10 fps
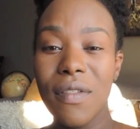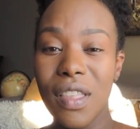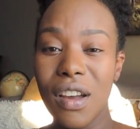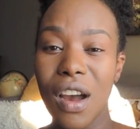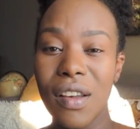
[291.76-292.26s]

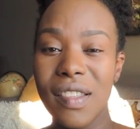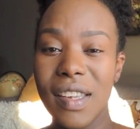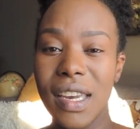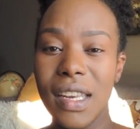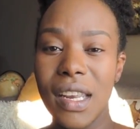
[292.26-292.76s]
for the car
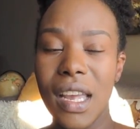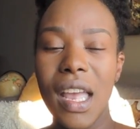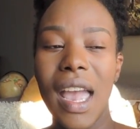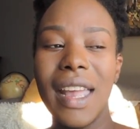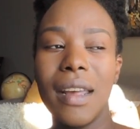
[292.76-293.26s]
seat,
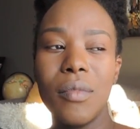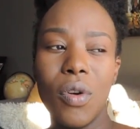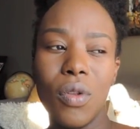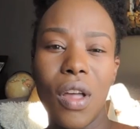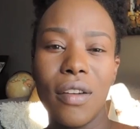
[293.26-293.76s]
and I'm
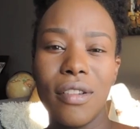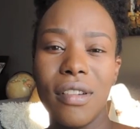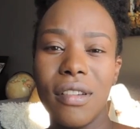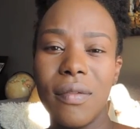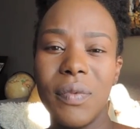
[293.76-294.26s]
no
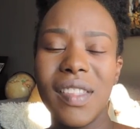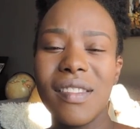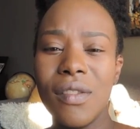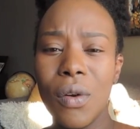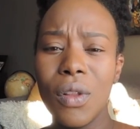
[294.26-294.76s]
longer
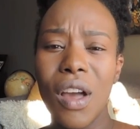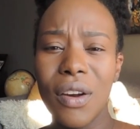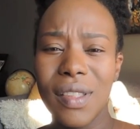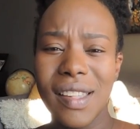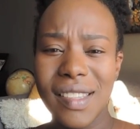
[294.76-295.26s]
it's no
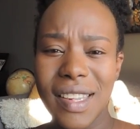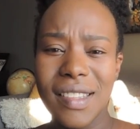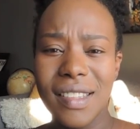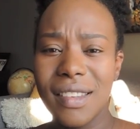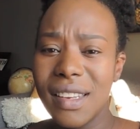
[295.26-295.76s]
longer the
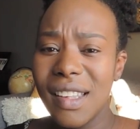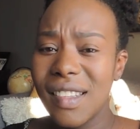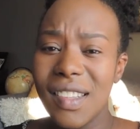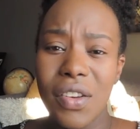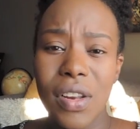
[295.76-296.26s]
season to
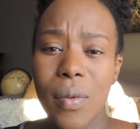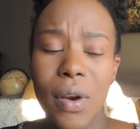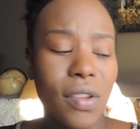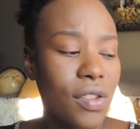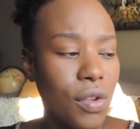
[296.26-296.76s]
necessarily
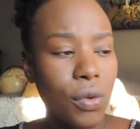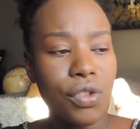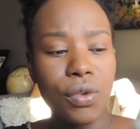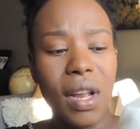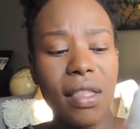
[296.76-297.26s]
wear a
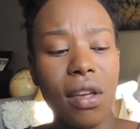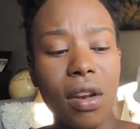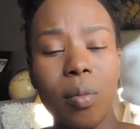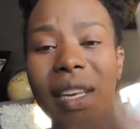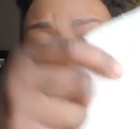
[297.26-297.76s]
snowsuit. I
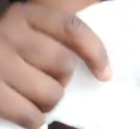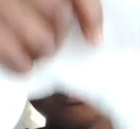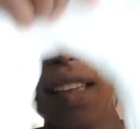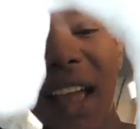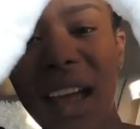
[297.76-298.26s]
thought it'd be
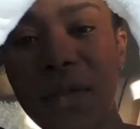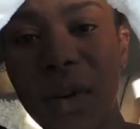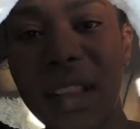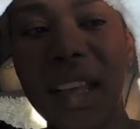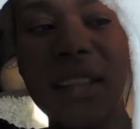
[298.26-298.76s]
nice to have
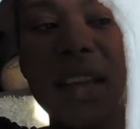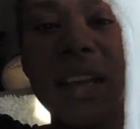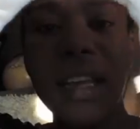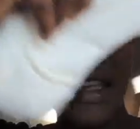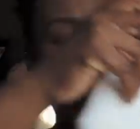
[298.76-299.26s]
one that
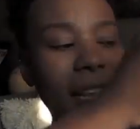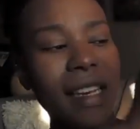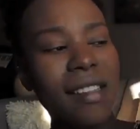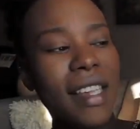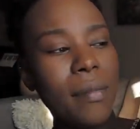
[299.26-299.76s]
can
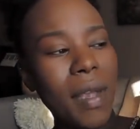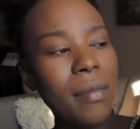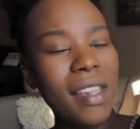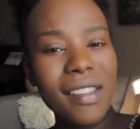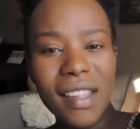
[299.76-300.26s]
at least keep
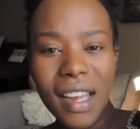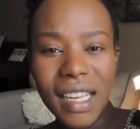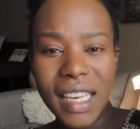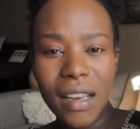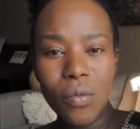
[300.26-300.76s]
baby
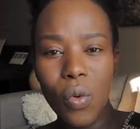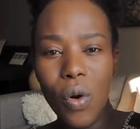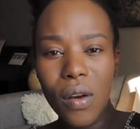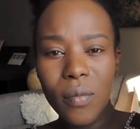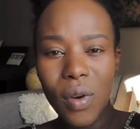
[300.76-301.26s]
snuggly and
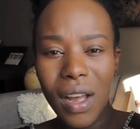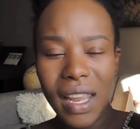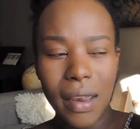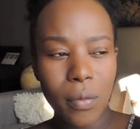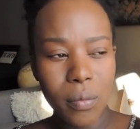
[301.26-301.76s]
warm
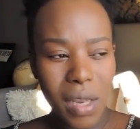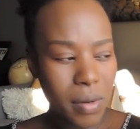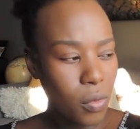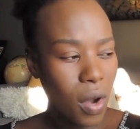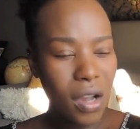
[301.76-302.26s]
while I
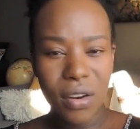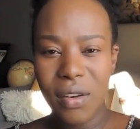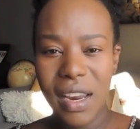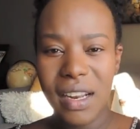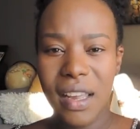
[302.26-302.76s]
maybe walk
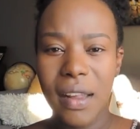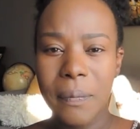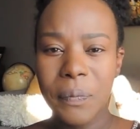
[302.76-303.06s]
her in a